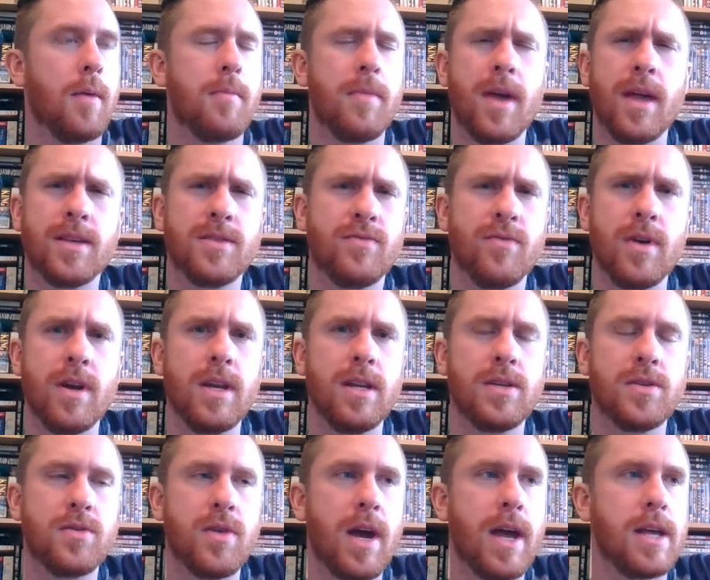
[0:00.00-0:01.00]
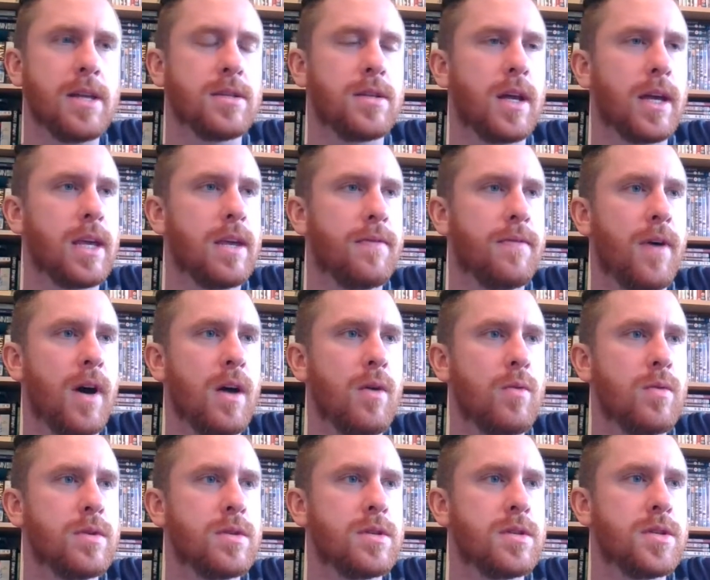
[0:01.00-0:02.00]
It's really strange. Like if I
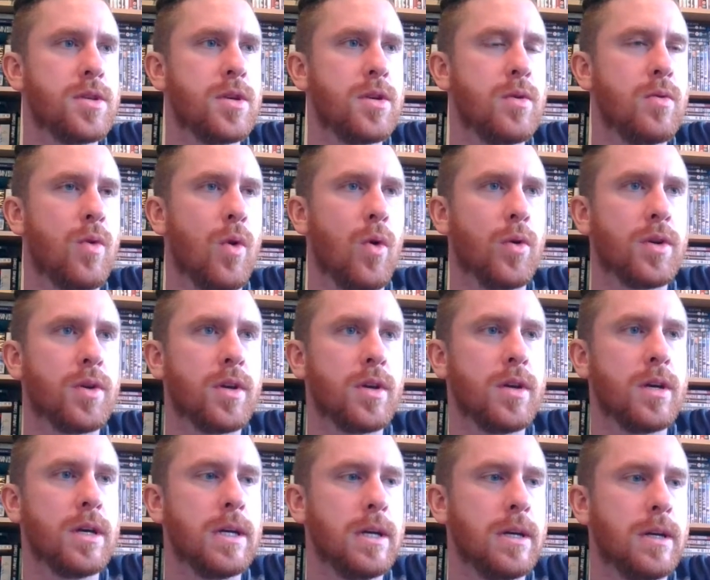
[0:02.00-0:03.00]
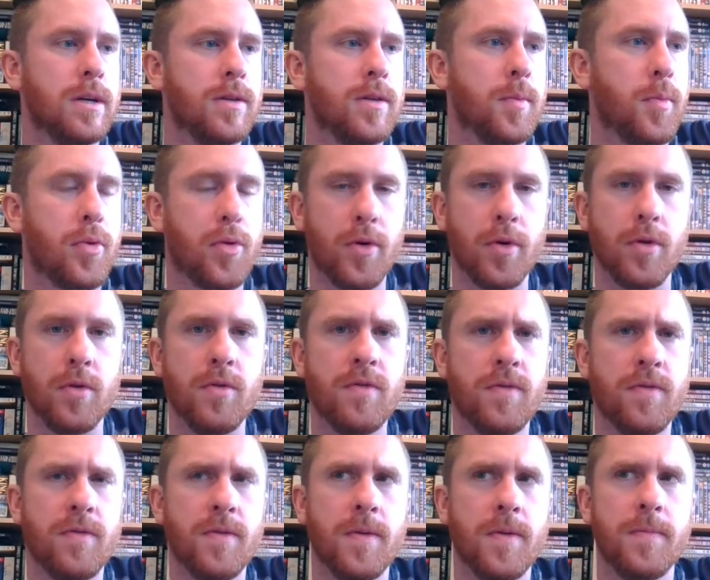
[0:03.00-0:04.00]
was to order the
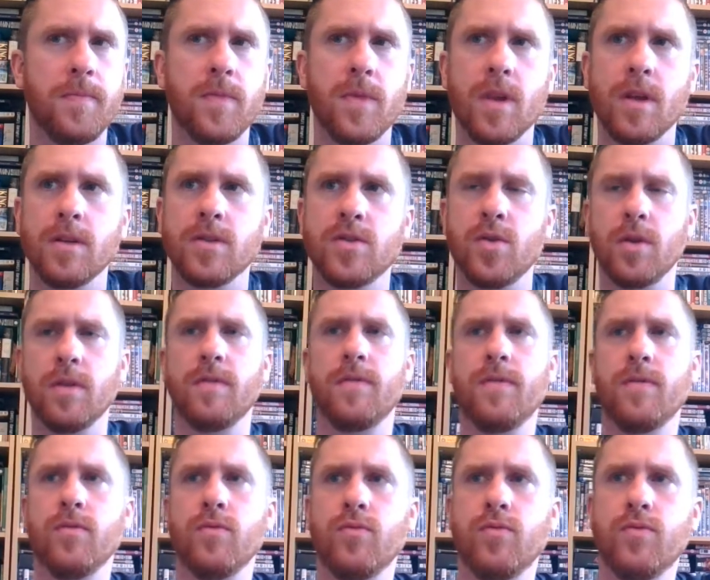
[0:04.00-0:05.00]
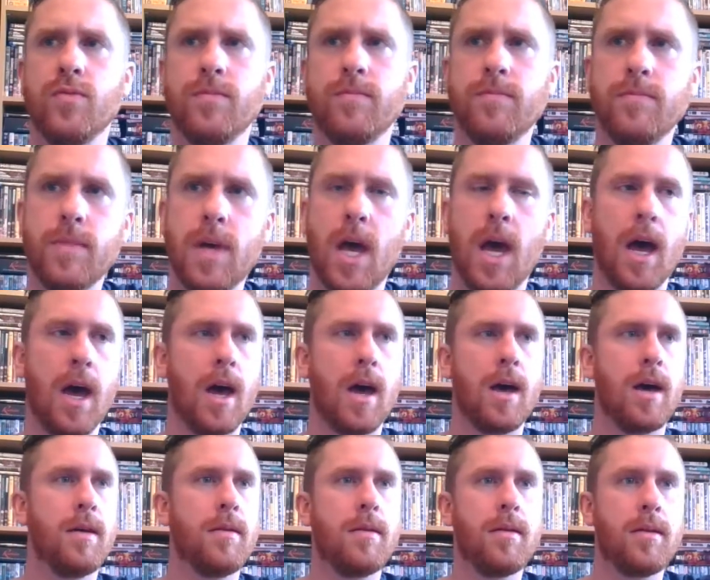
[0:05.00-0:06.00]
proof, sort of
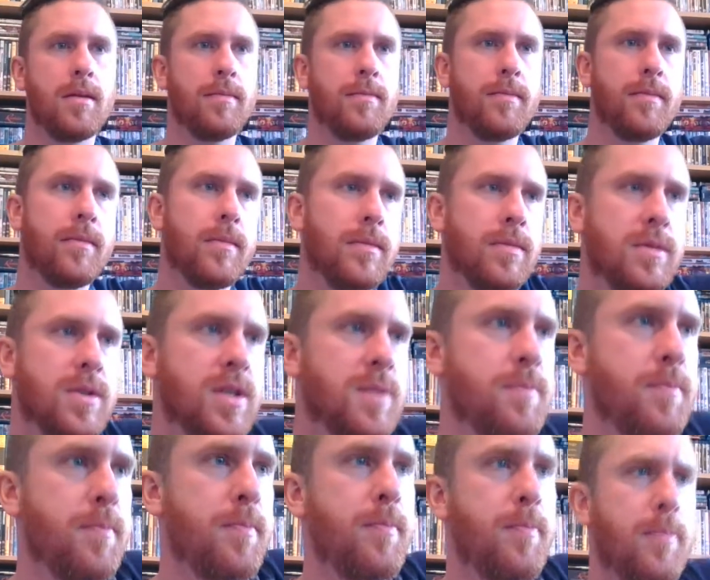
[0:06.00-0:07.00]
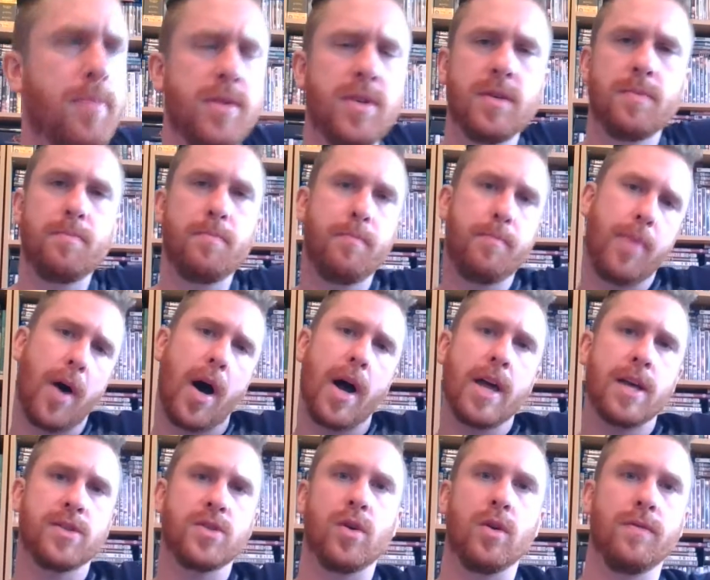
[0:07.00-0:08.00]
uh, just just buy
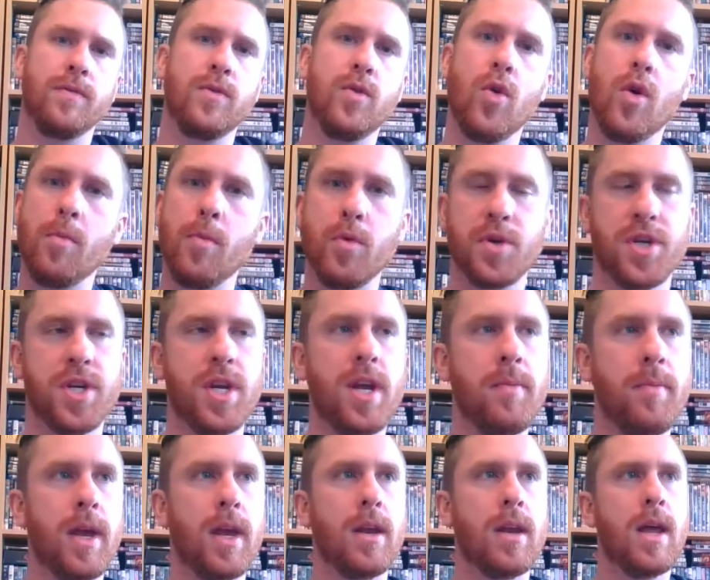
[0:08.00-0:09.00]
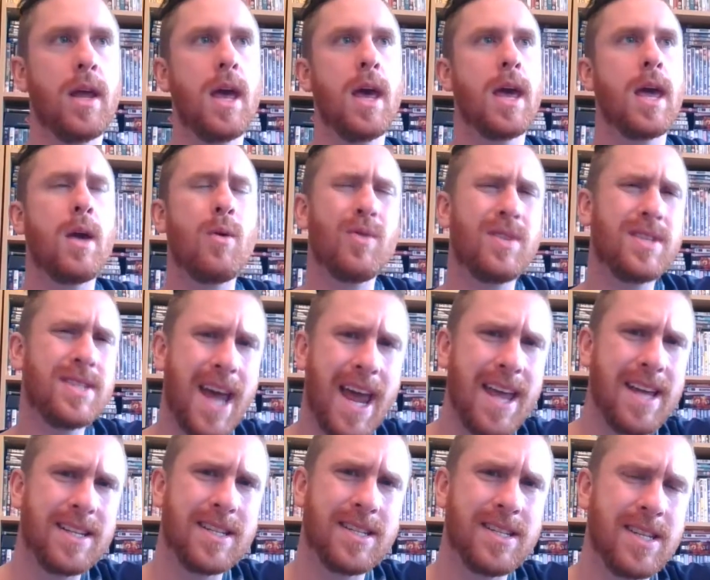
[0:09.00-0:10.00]
a sort of normal shipping, it would
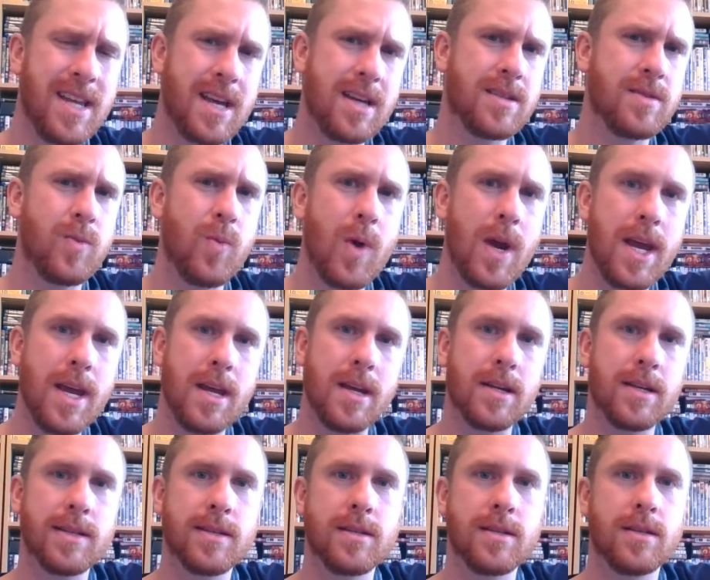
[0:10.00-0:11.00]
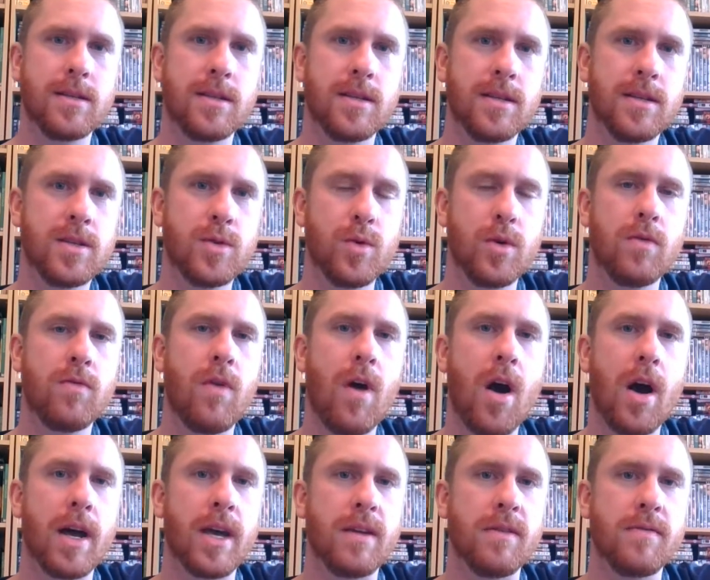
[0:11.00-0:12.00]
take 6 weeks to
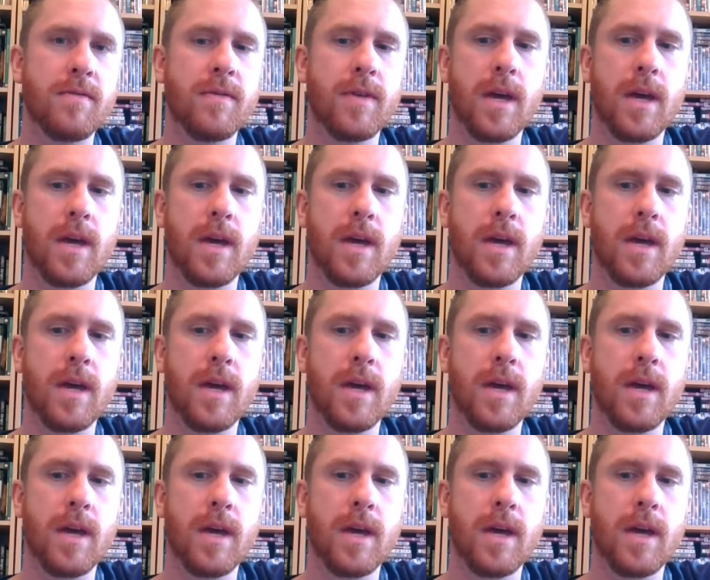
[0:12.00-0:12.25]
arrive.